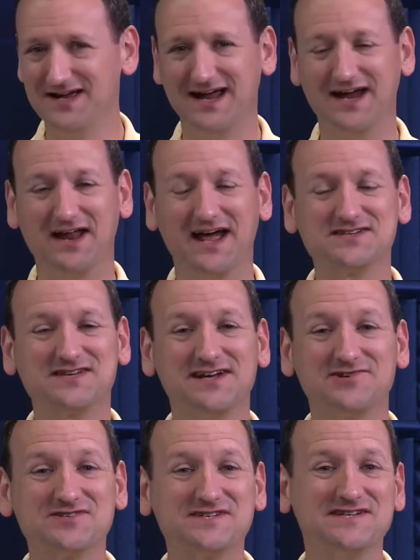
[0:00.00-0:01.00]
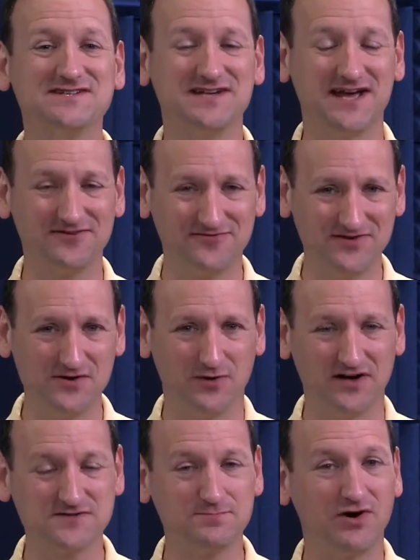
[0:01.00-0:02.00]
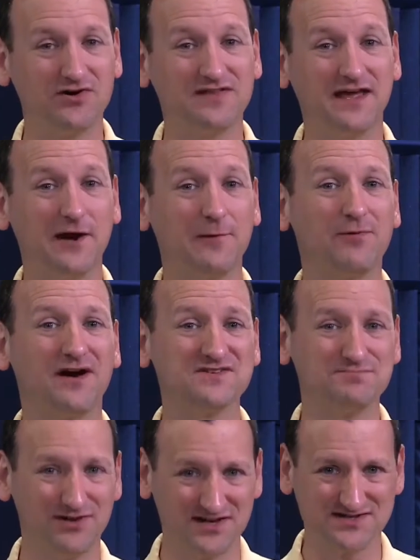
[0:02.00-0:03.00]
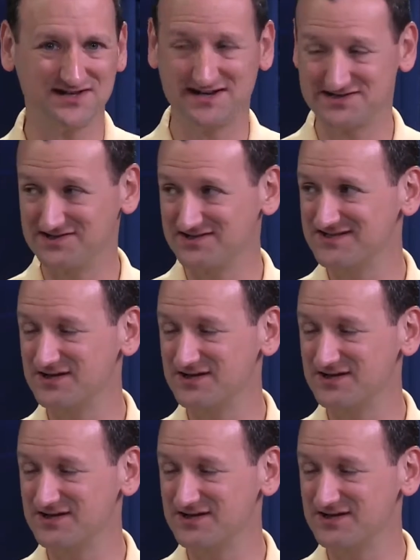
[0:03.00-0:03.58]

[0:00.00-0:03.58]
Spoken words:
And SIOC is not a free one. It's part of the Enterprise Plus license.